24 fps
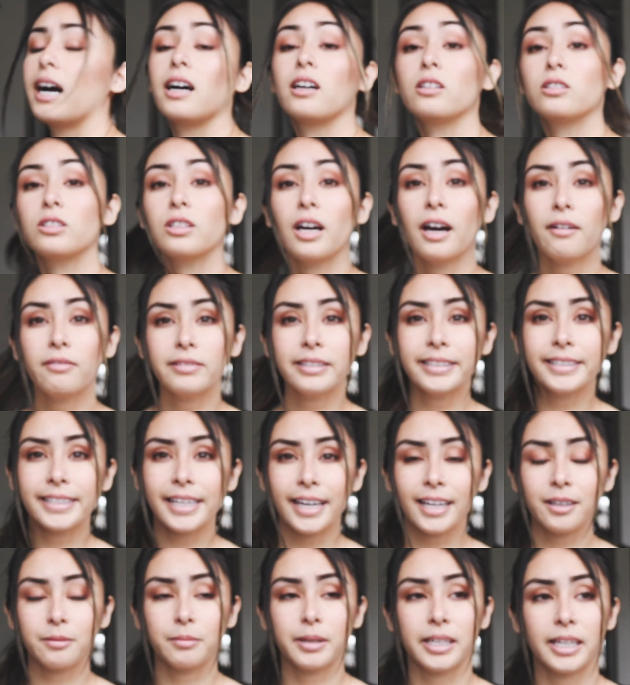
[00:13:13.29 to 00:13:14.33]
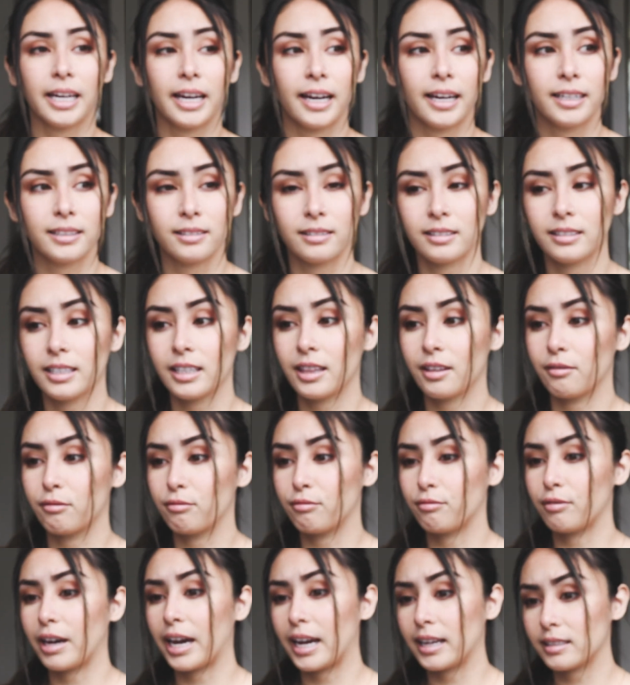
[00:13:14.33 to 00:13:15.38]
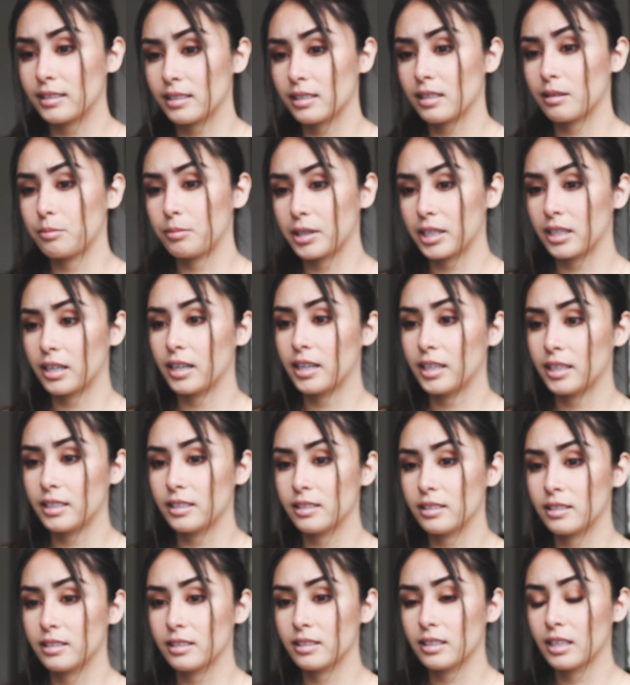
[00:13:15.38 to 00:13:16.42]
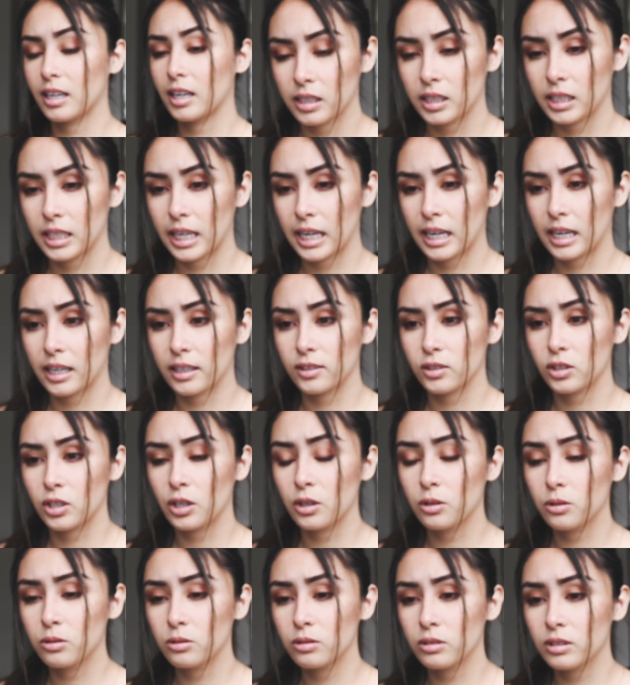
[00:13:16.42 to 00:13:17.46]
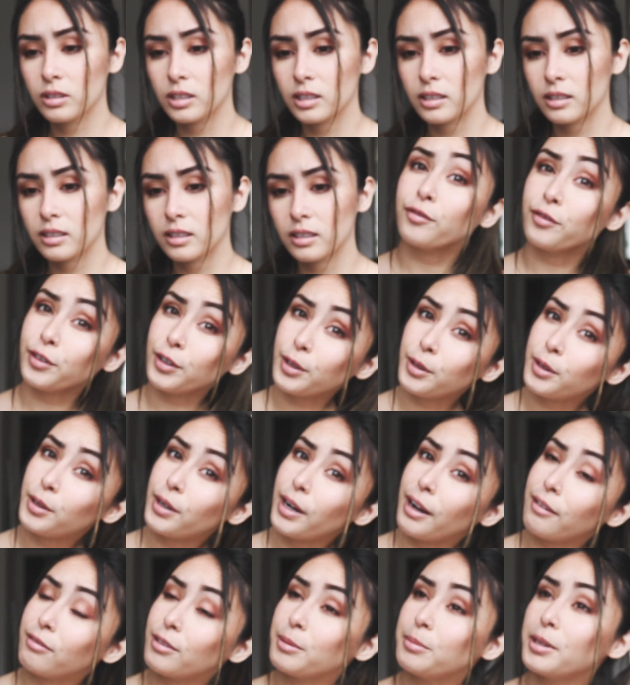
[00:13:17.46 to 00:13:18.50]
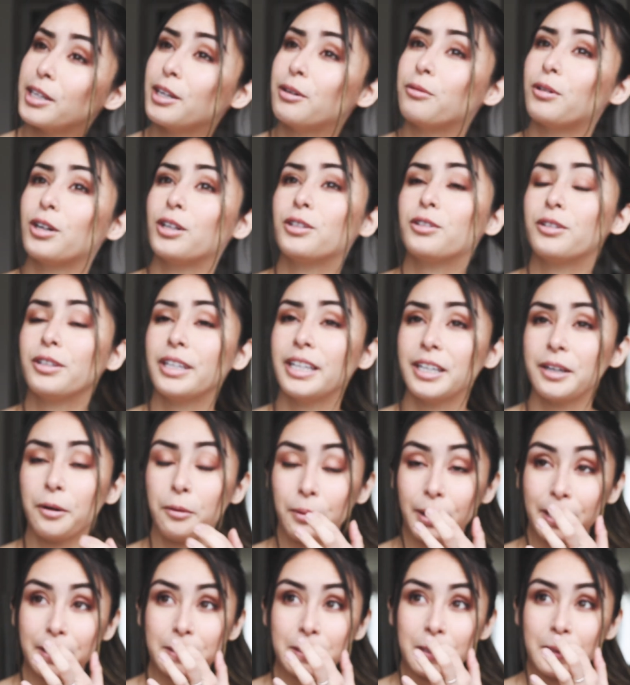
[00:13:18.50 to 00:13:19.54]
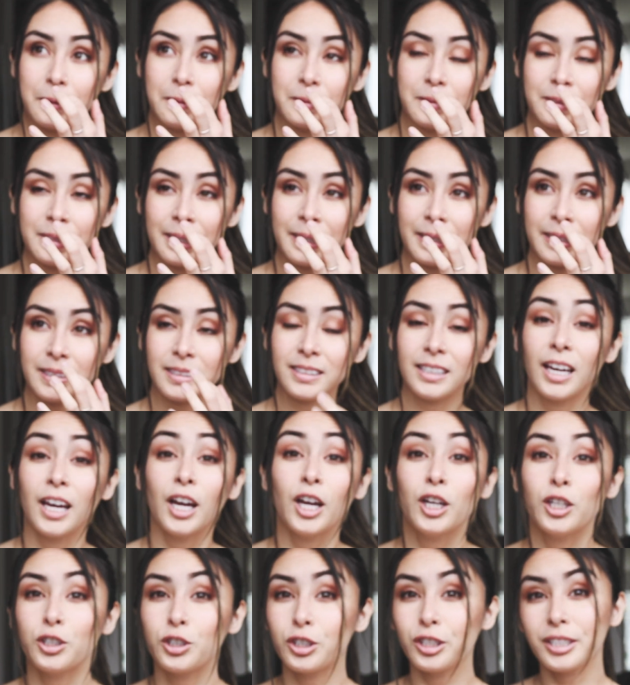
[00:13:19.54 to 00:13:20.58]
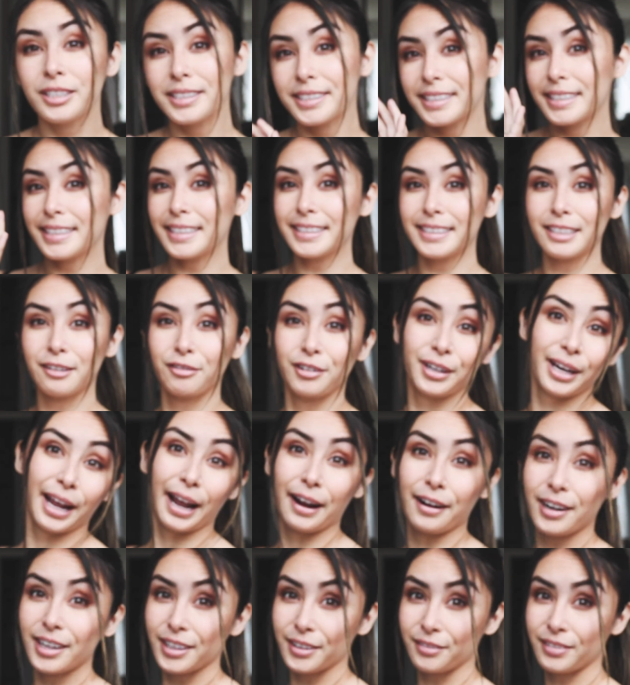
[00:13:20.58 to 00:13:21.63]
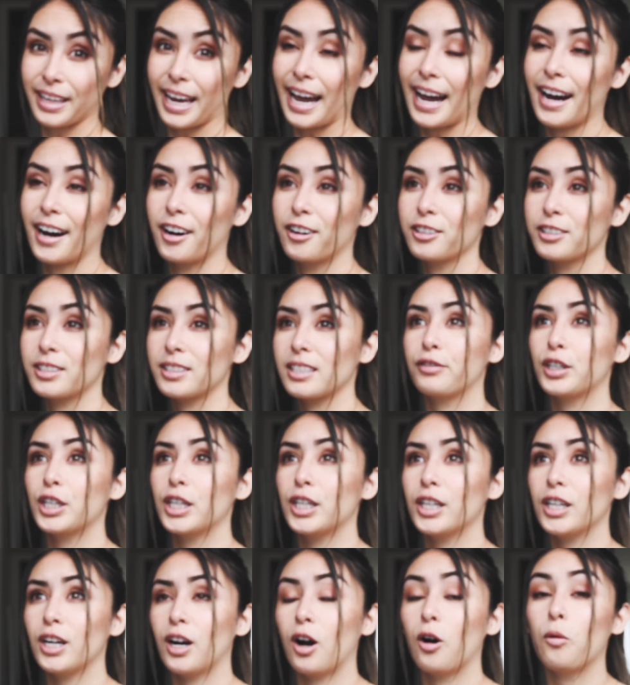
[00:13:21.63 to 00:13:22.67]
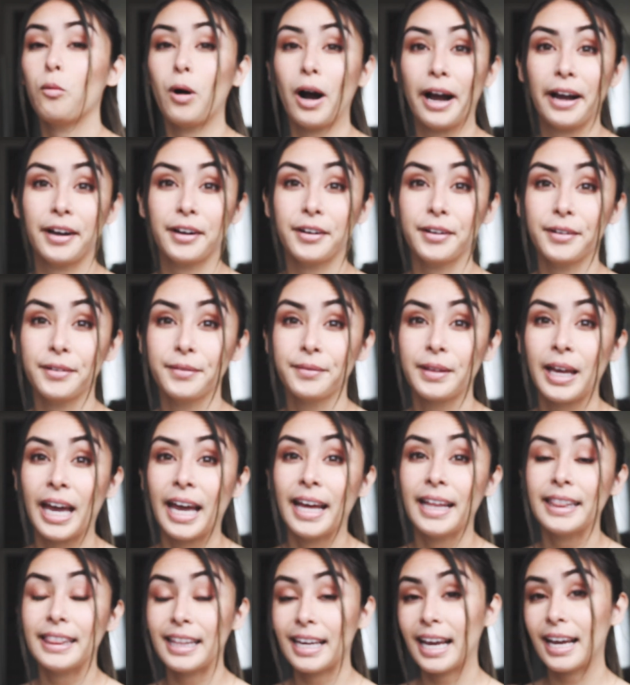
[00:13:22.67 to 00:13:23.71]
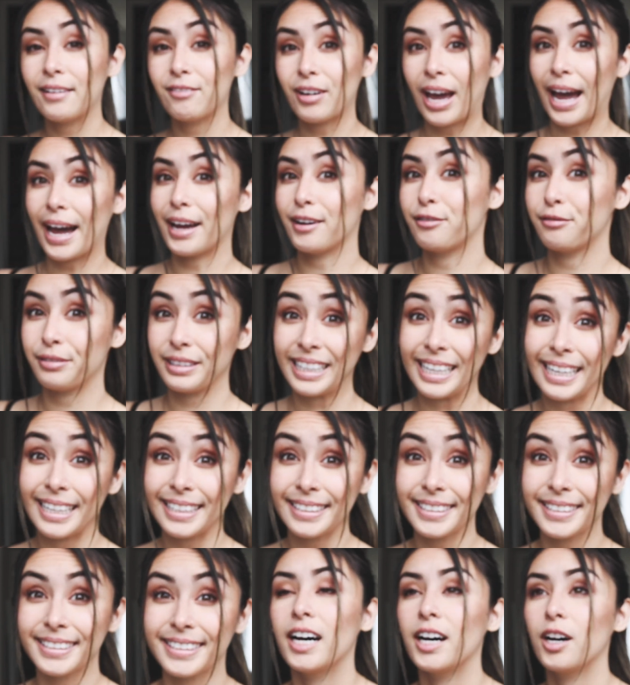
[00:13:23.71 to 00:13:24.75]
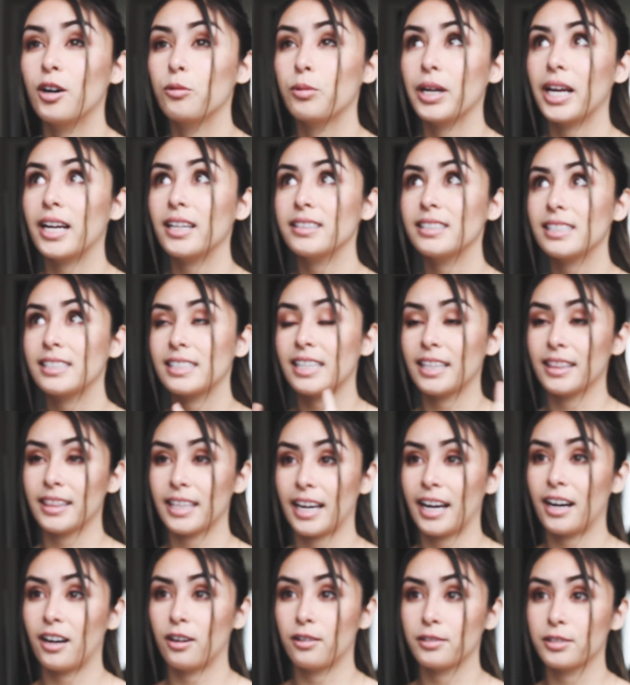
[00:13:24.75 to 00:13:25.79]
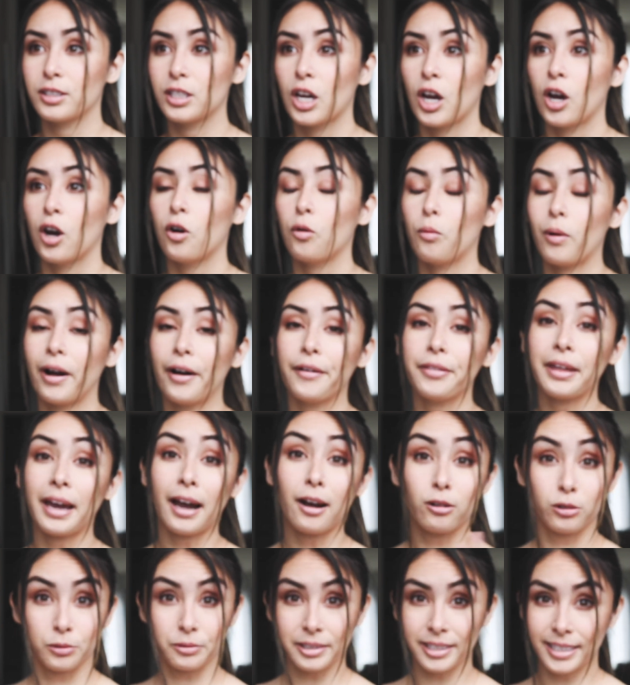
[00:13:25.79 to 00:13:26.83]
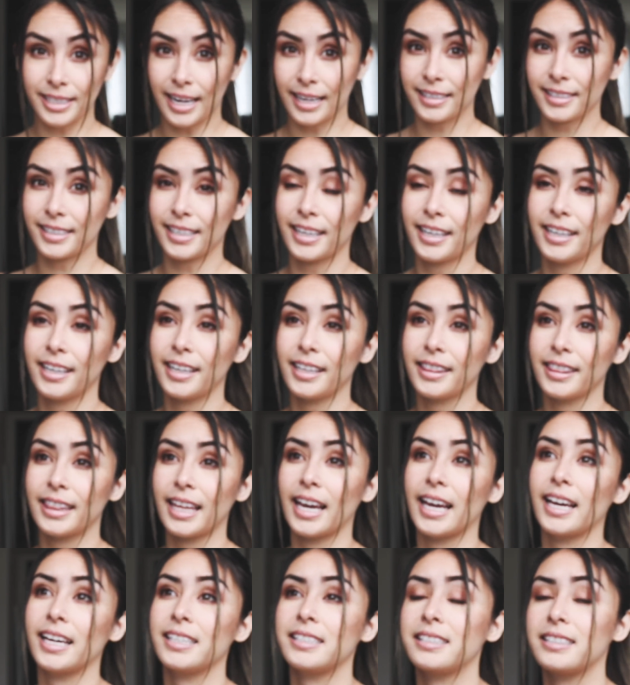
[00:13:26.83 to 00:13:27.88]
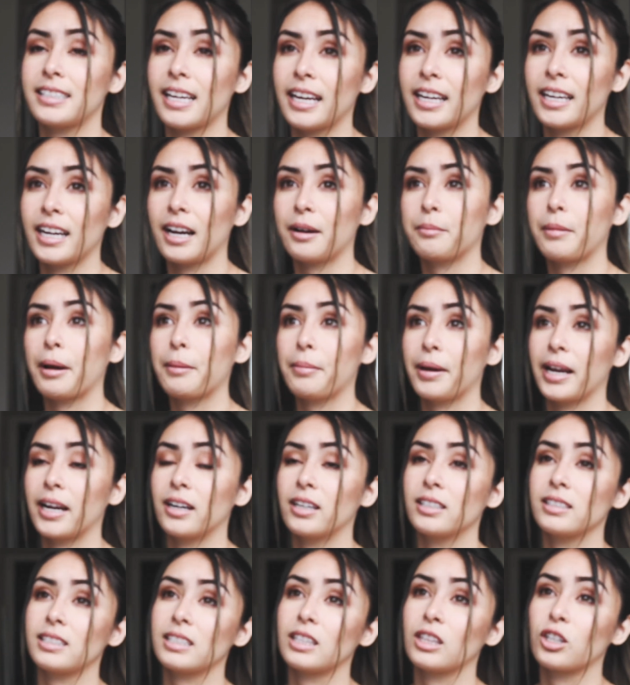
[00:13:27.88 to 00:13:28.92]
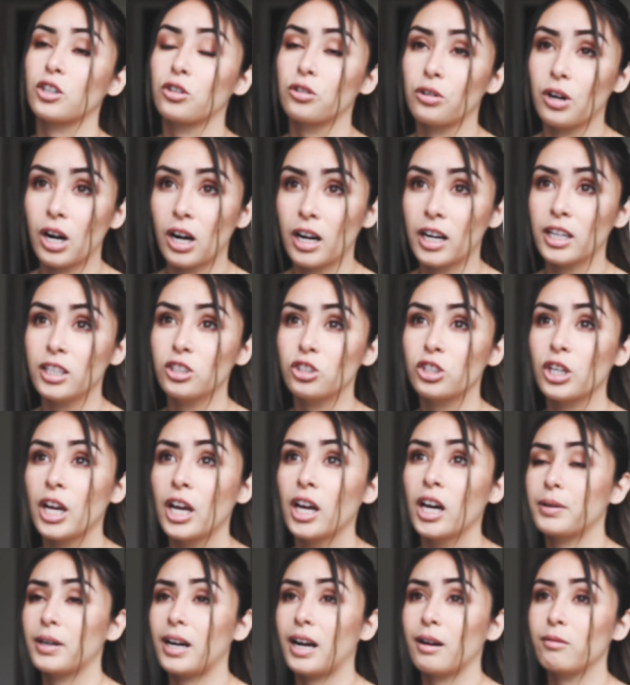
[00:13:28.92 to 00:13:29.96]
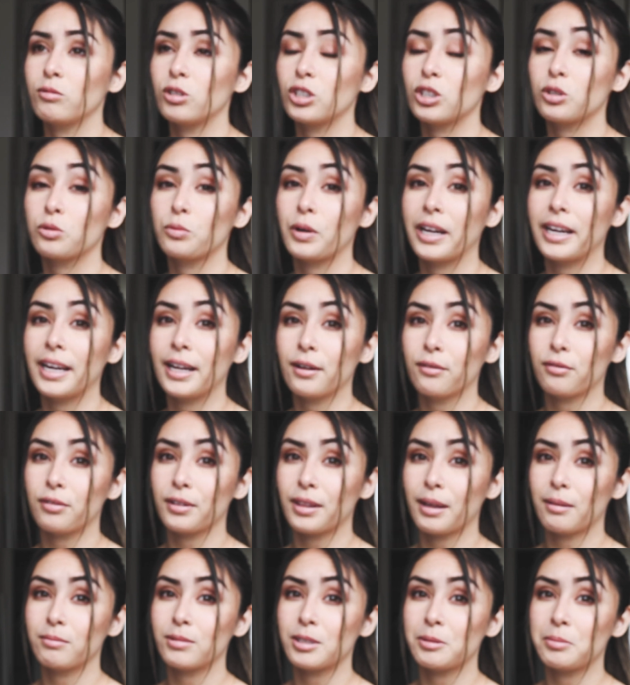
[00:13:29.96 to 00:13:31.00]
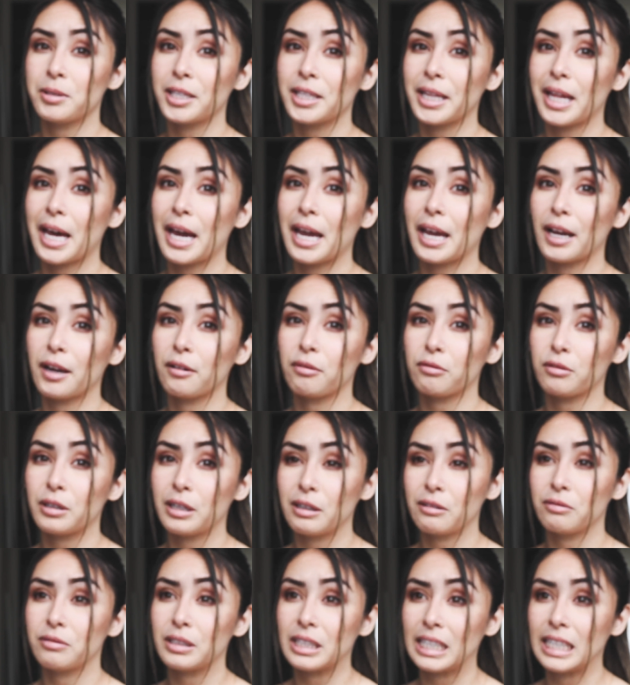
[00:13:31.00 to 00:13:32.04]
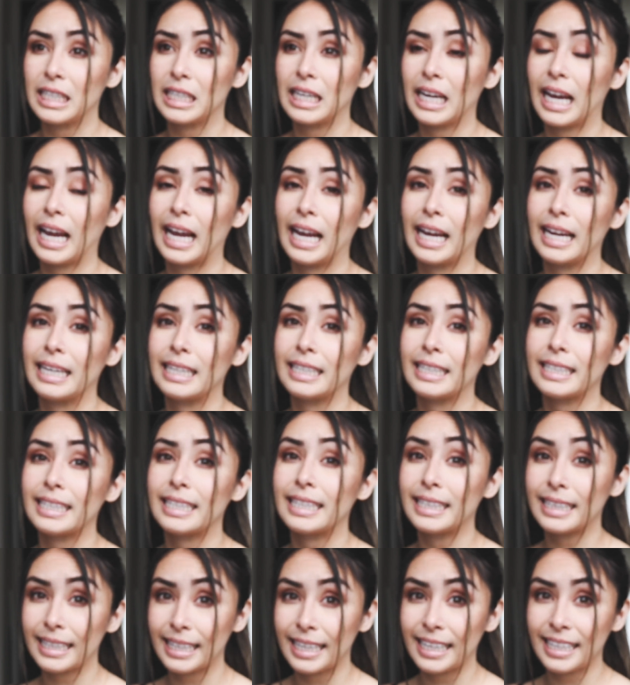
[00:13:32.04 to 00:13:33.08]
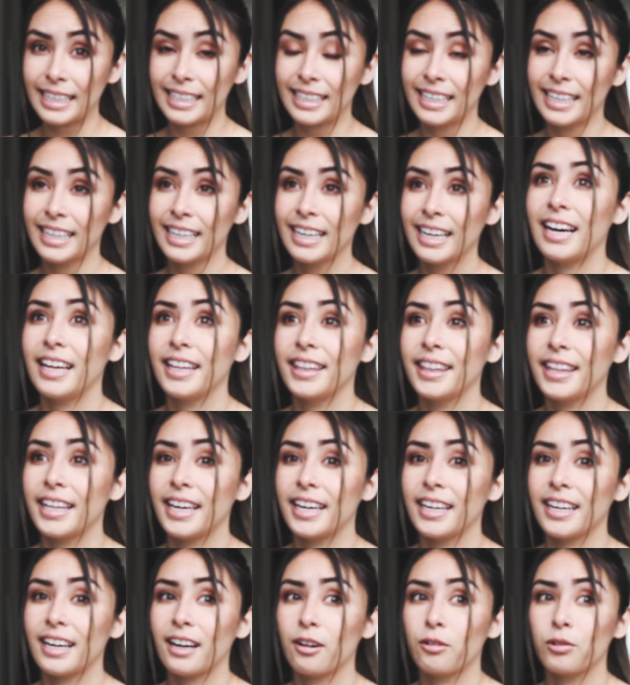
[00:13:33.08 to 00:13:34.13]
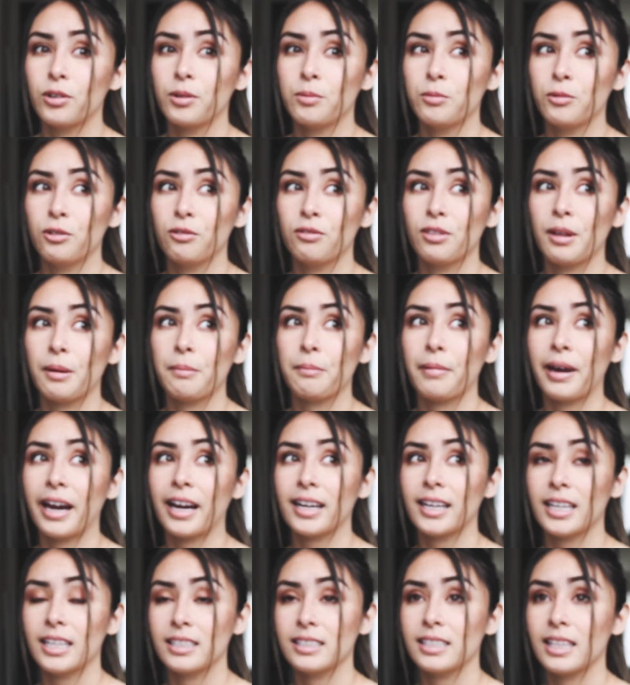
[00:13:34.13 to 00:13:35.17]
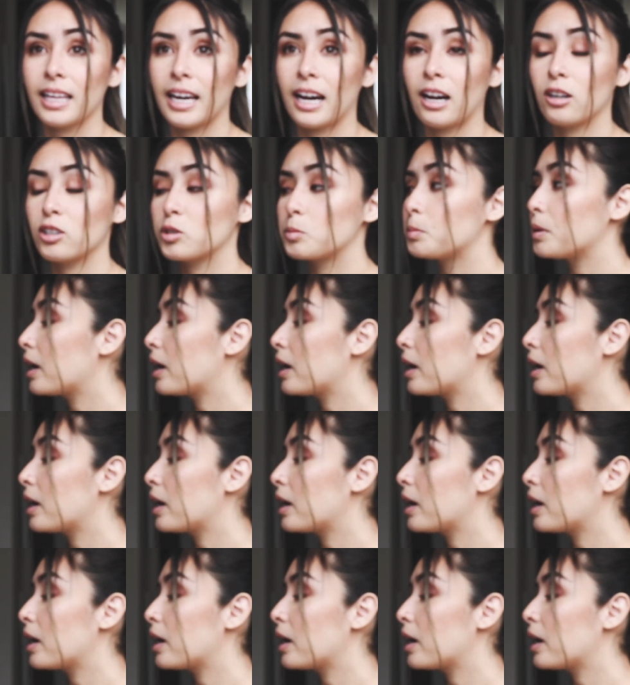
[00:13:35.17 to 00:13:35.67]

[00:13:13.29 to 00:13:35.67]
I also have to take my cats to the vet because yeah, Toons. For everybody wondering where Toons is, she is in a different area of the house for a while they have had fleas. Uh, we had to tent the house. While the house was tented, they stayed at my parents in the garage, but I'm just waiting for them to be like free flea and clean, and then I want to move them back into the house.